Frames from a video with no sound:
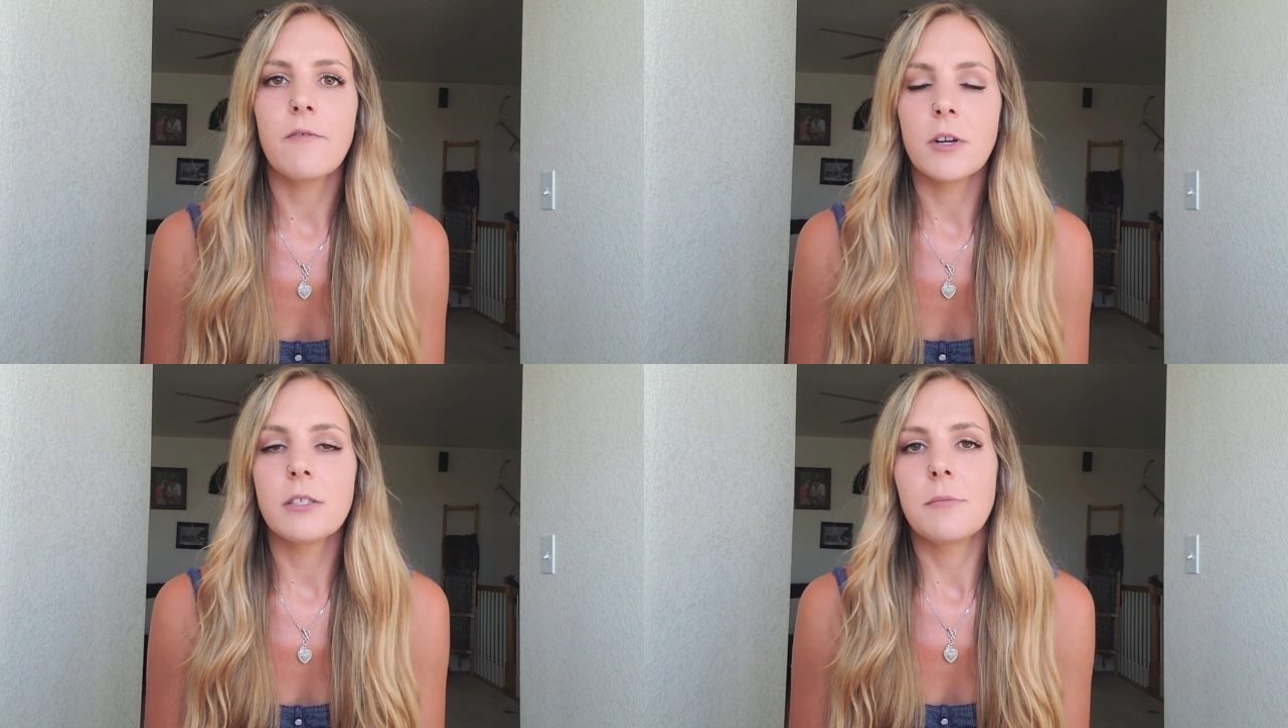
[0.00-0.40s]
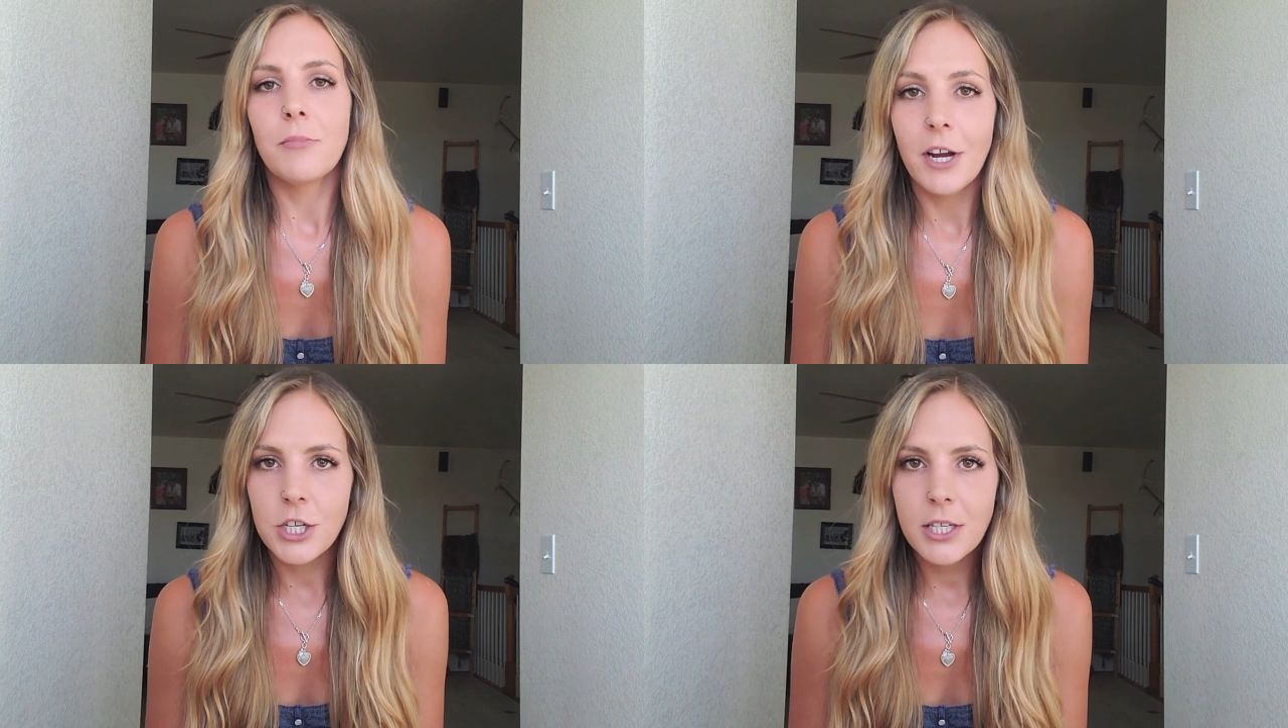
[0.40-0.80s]
first
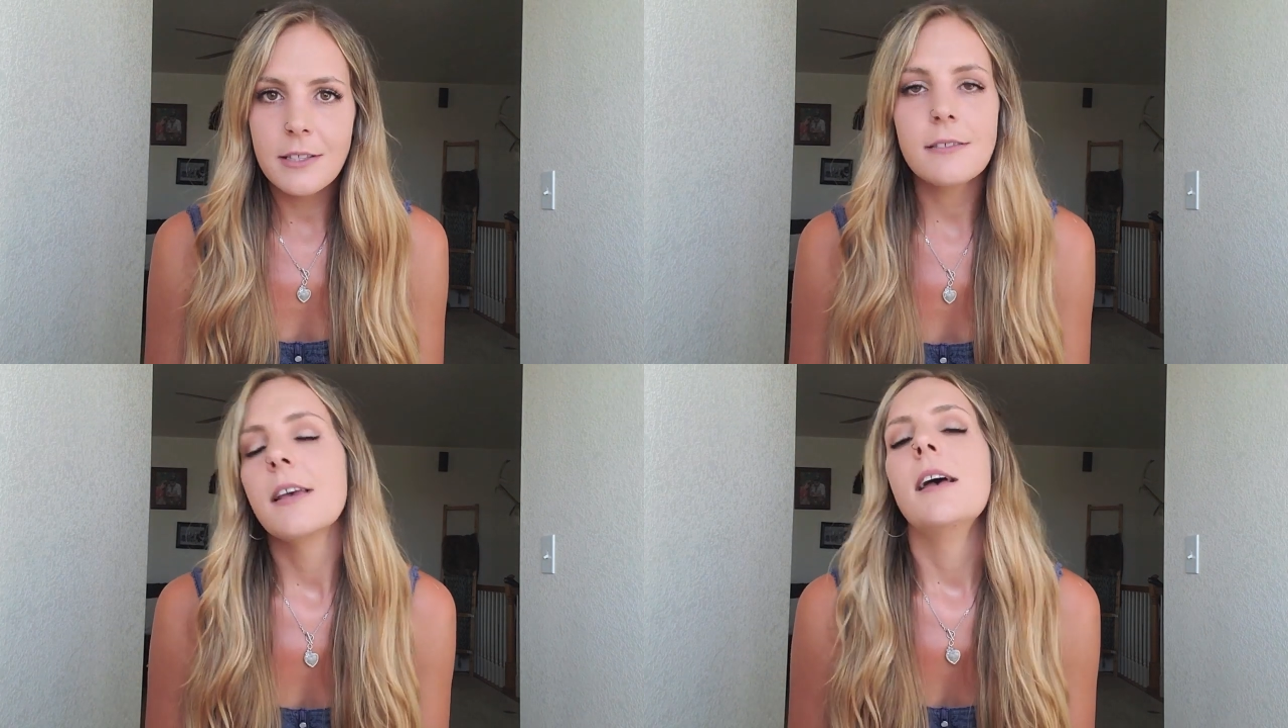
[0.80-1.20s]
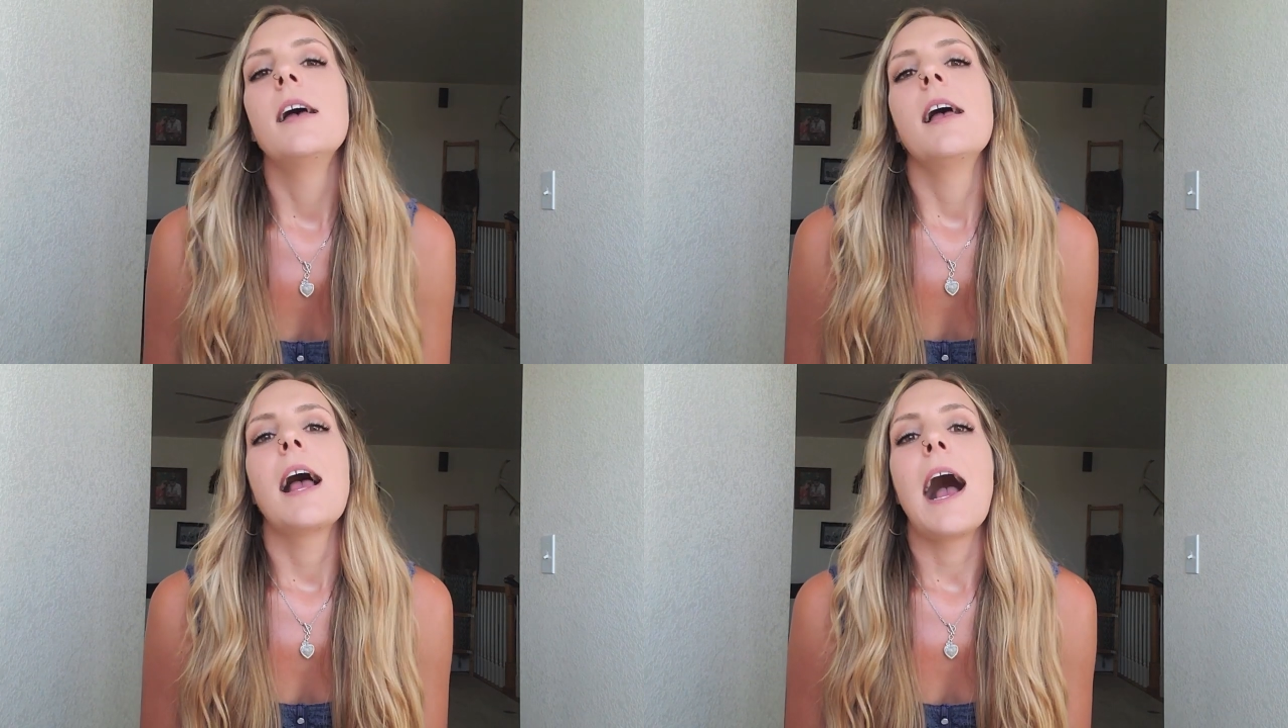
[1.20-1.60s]
impressions,
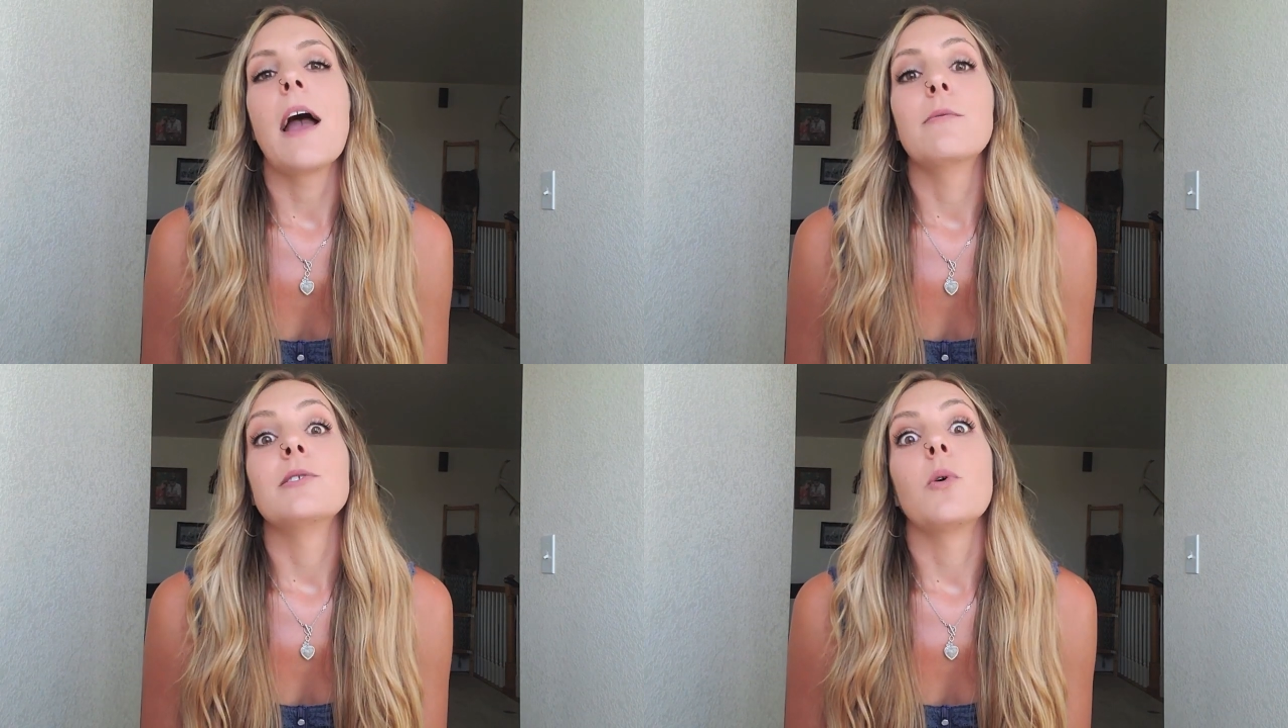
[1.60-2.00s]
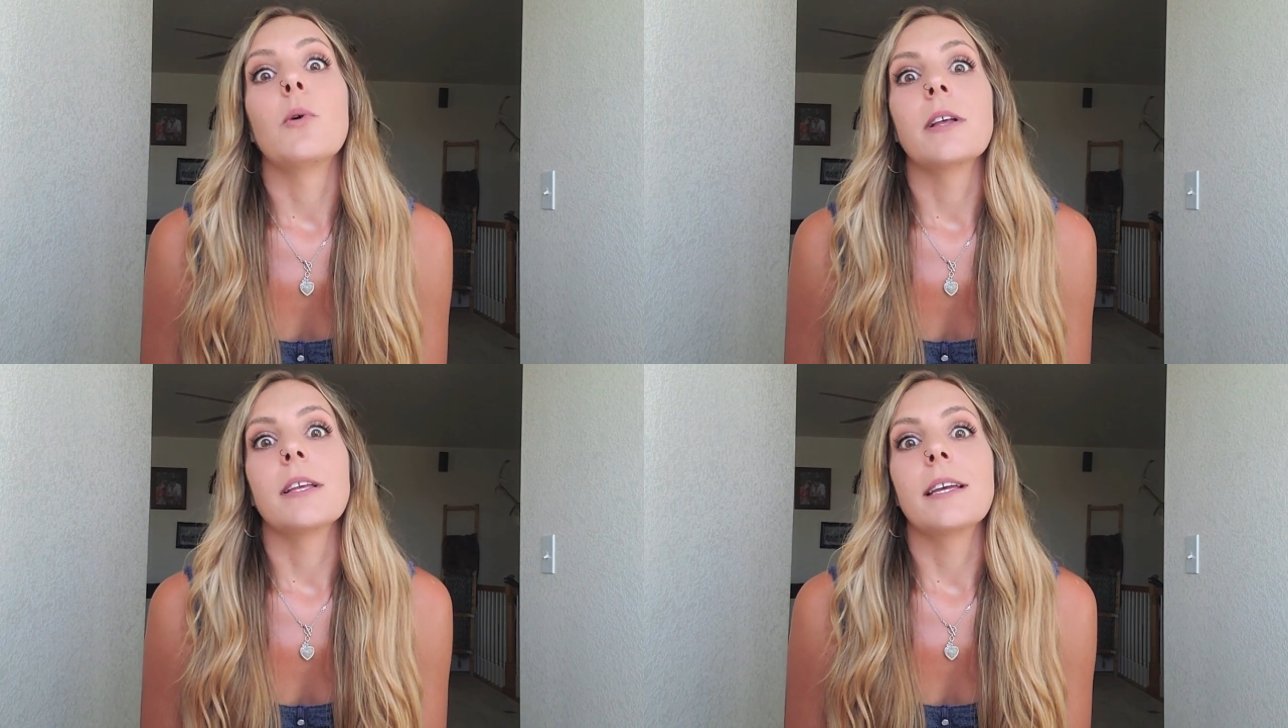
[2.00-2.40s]
I was
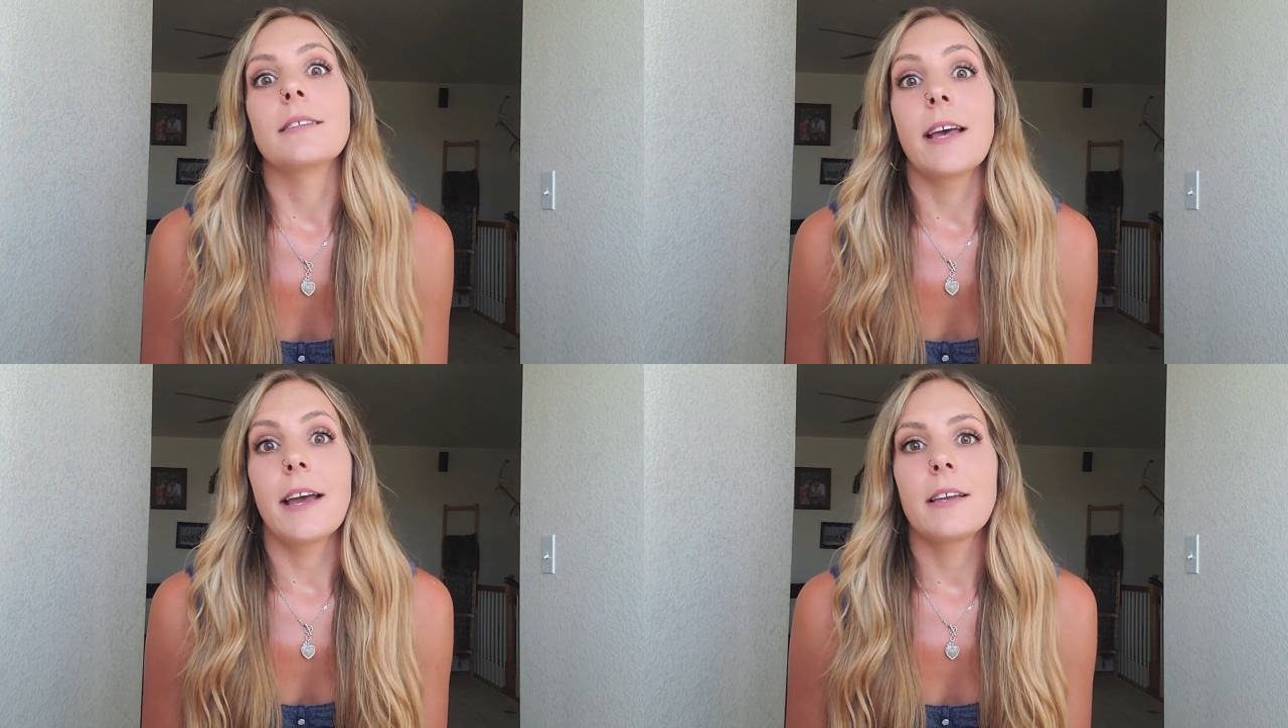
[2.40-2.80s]
oily as heck.